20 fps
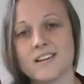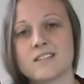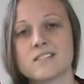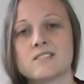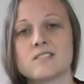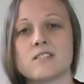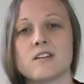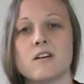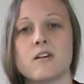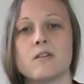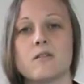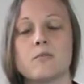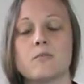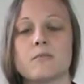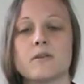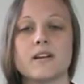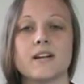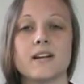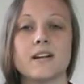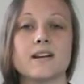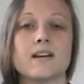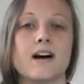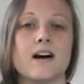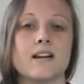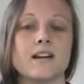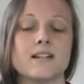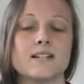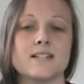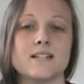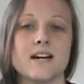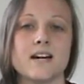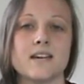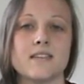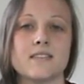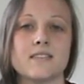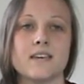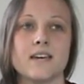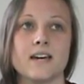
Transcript: So we need God in death,